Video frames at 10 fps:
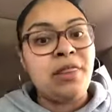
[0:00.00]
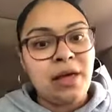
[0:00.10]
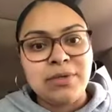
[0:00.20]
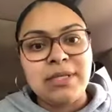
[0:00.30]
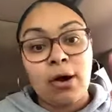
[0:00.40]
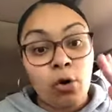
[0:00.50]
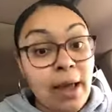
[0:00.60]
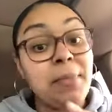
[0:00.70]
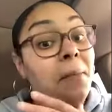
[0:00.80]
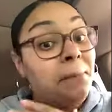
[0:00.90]
that was like, okay,
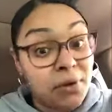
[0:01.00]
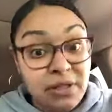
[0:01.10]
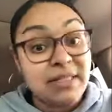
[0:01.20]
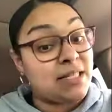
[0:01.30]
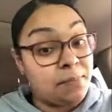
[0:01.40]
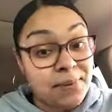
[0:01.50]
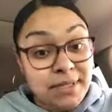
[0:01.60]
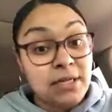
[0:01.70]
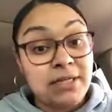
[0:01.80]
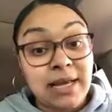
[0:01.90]
I'm going to build this as a business.